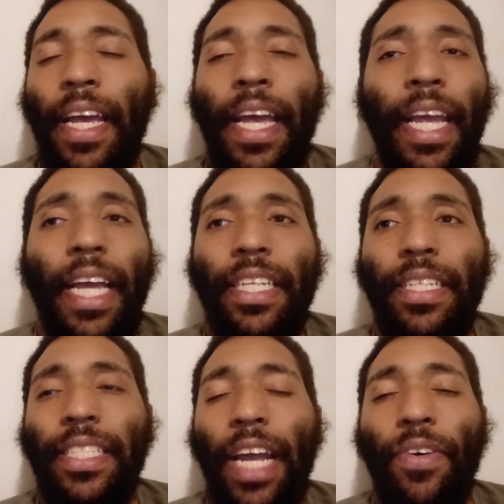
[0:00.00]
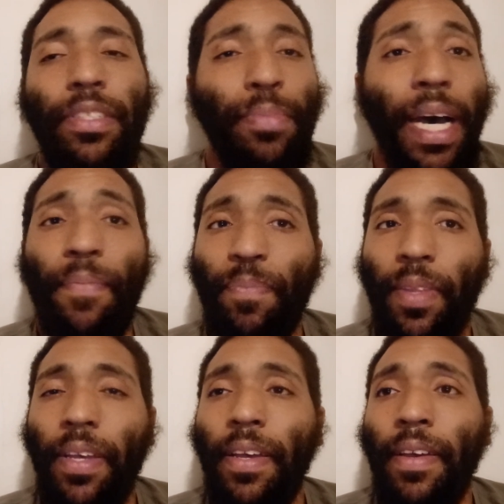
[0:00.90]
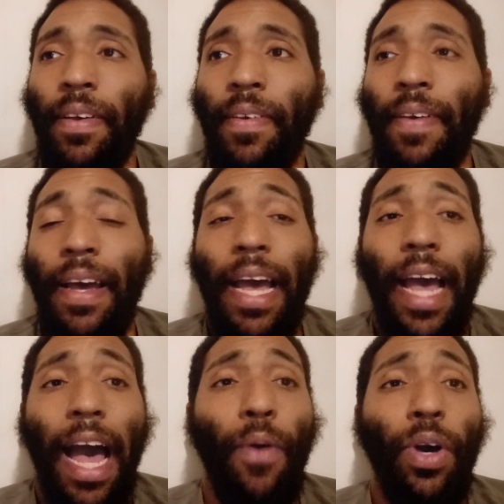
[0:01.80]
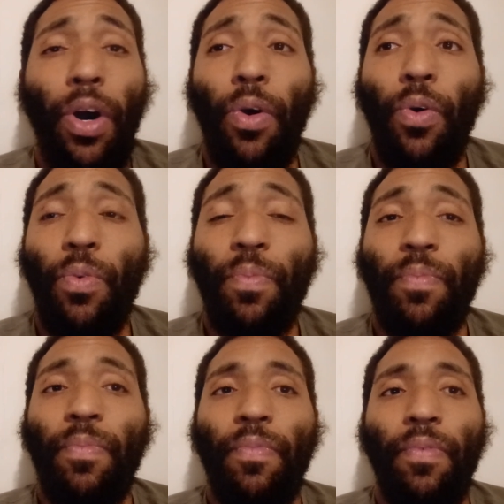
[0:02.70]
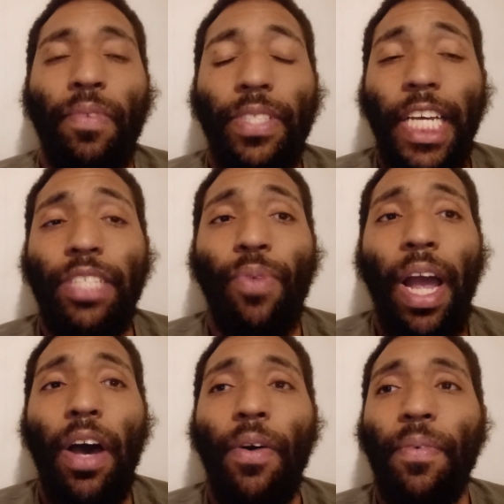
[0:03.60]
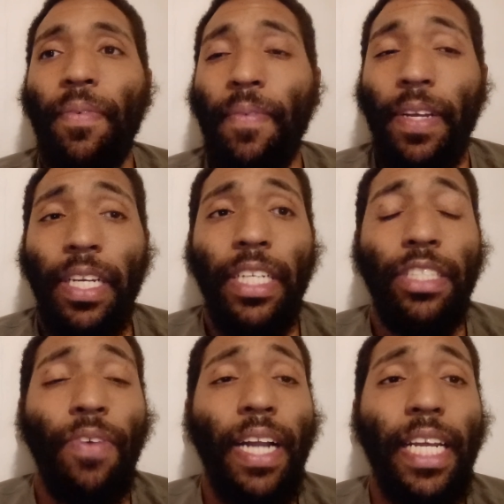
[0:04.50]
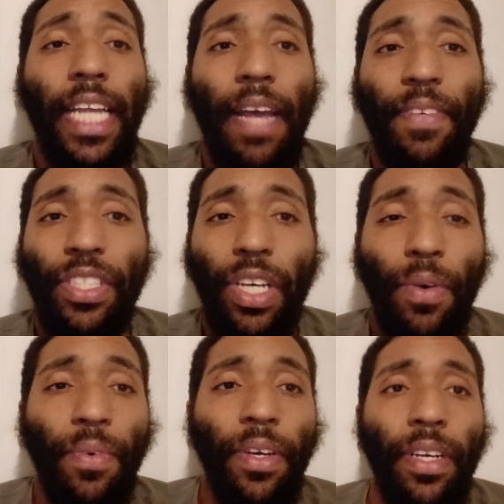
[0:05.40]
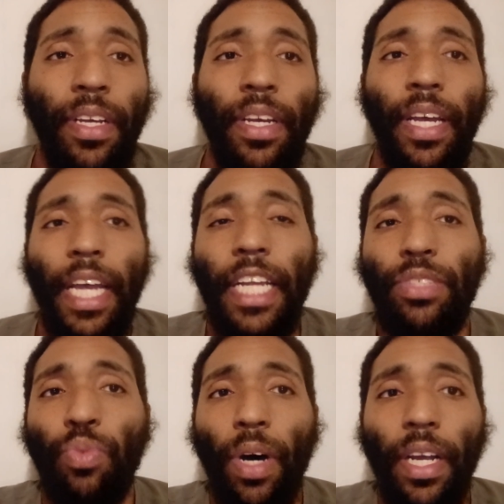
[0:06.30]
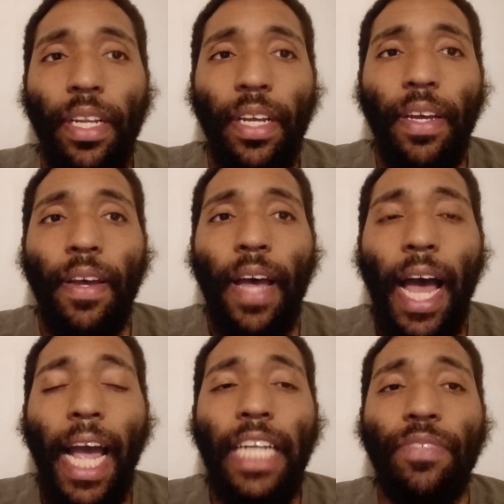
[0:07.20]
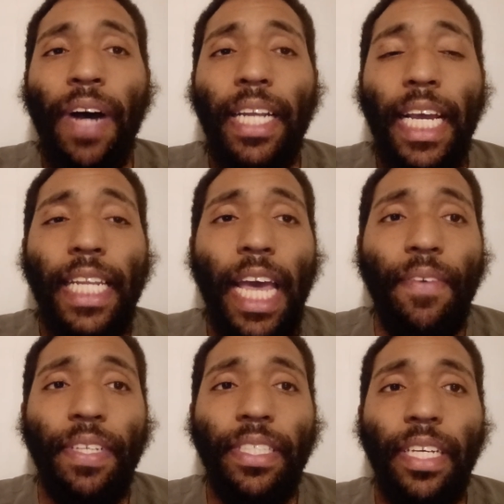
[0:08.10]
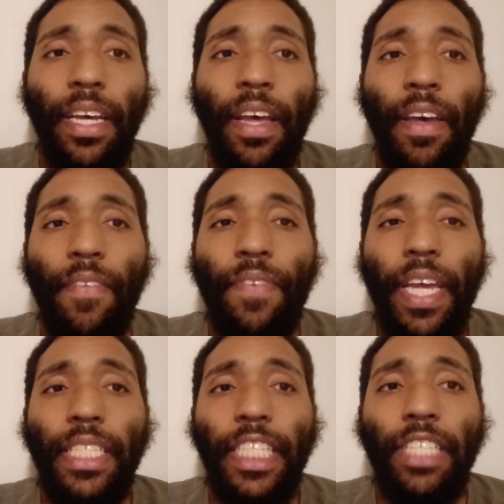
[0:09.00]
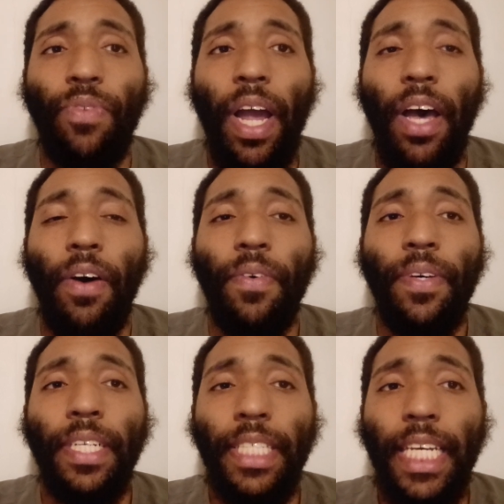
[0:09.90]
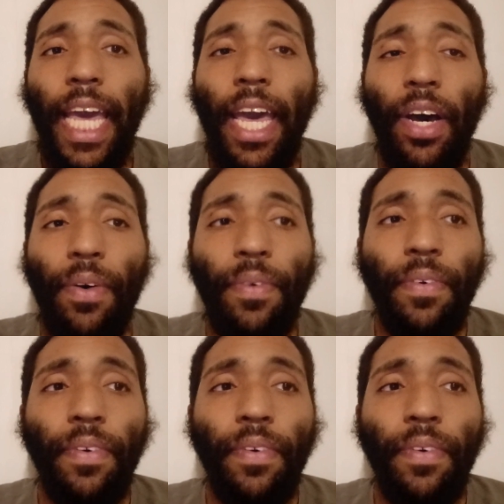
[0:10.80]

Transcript: and get sat on his butt, out cold, sixth round, Gervonta Davis. So in this one, I got Gervonta Davis via sixth round TKO.